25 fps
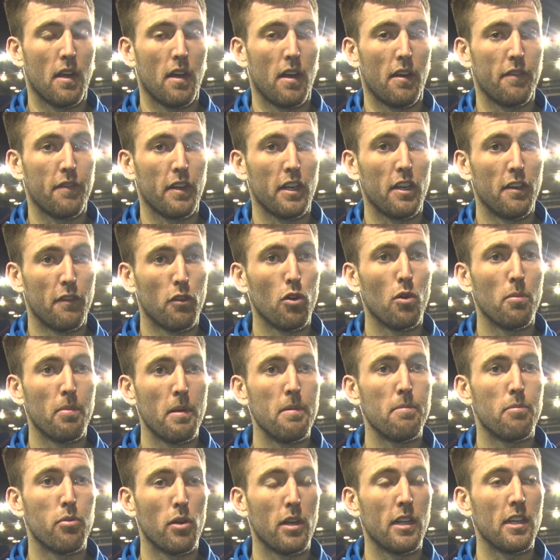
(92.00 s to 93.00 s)
think they've all
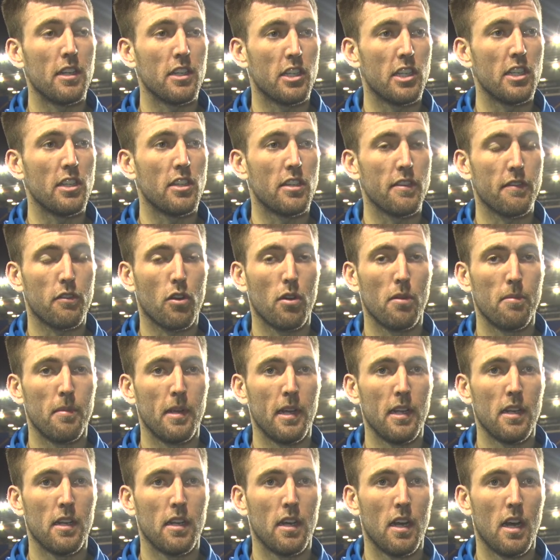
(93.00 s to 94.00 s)
been brilliant since they've come
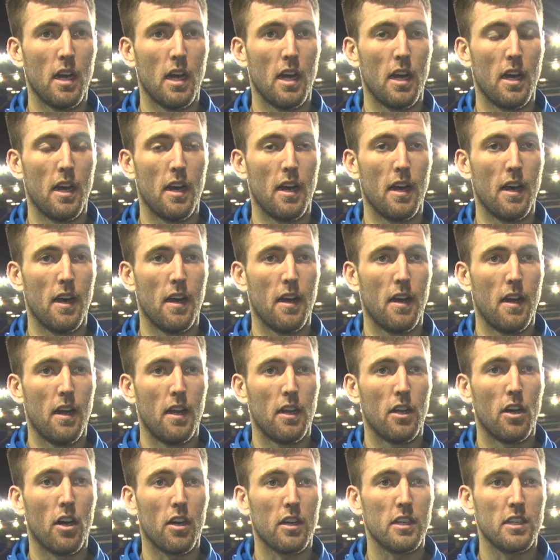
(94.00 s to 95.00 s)
in.
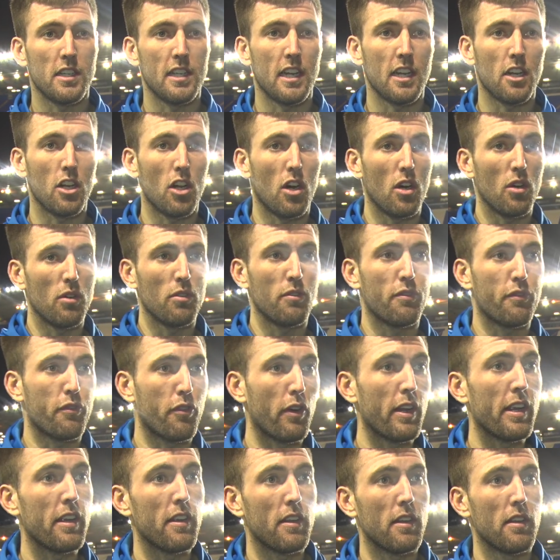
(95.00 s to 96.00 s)
Like I said, Lyle
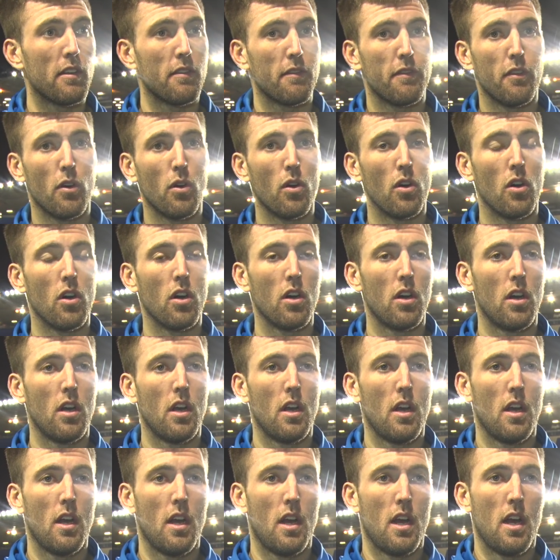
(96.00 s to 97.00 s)
3 and 4,
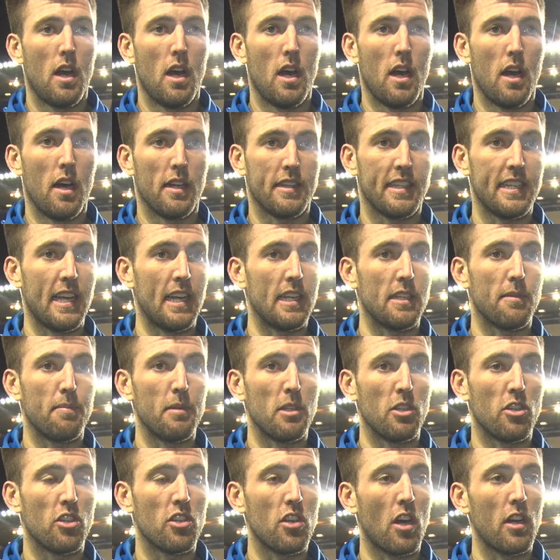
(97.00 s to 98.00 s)
Ted's
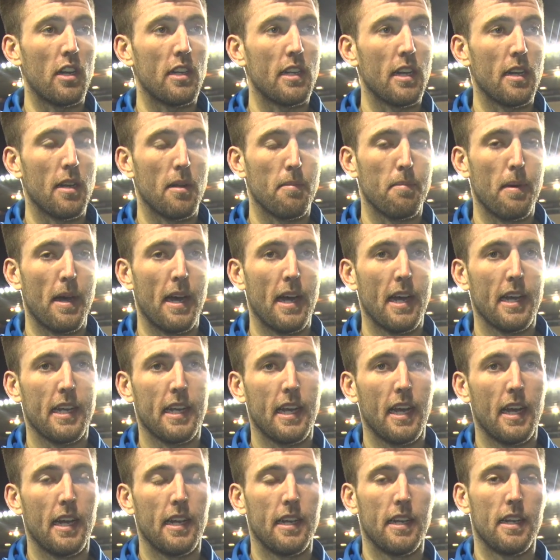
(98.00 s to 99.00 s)
been solid at the back,
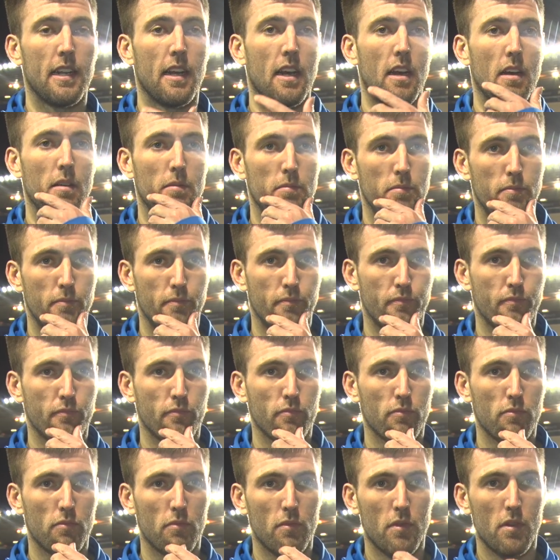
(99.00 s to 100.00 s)
and
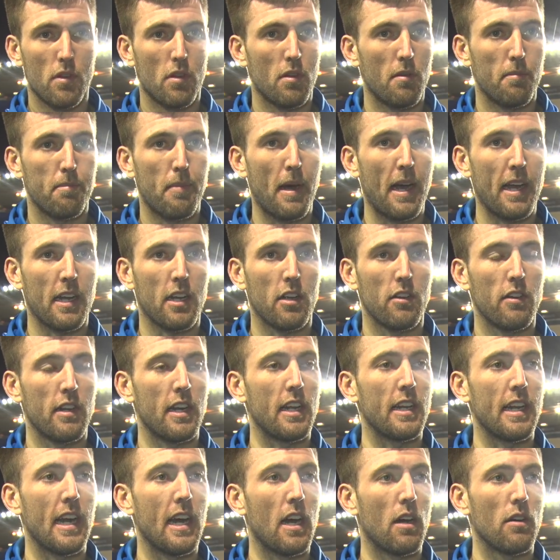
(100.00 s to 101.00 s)
Backer and
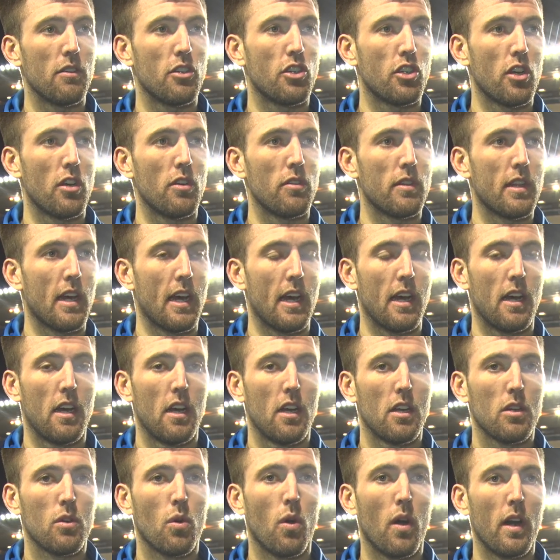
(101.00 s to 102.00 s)
Anao showed that
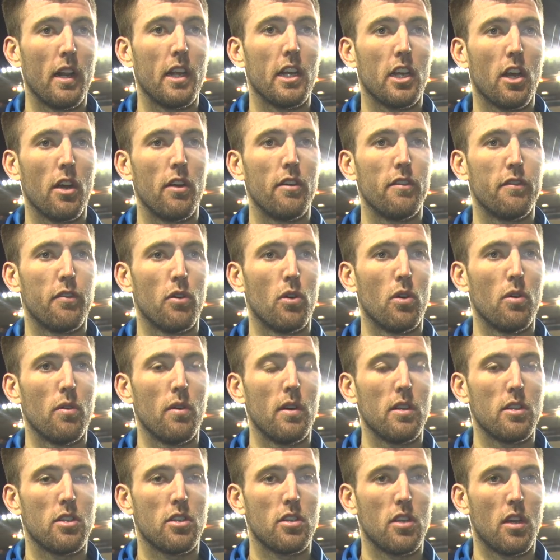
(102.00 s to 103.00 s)
quality going
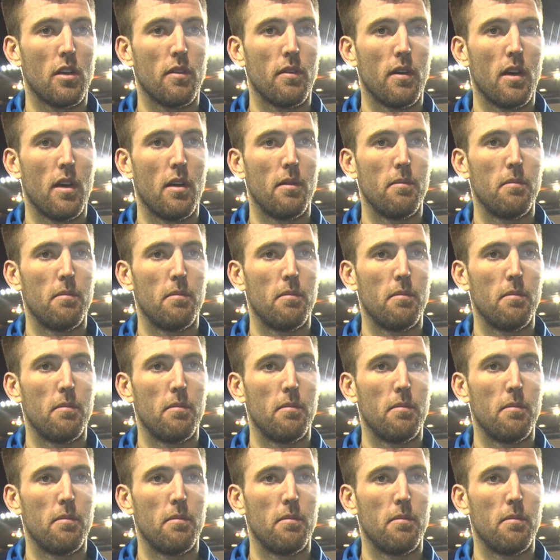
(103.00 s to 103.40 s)
forward, so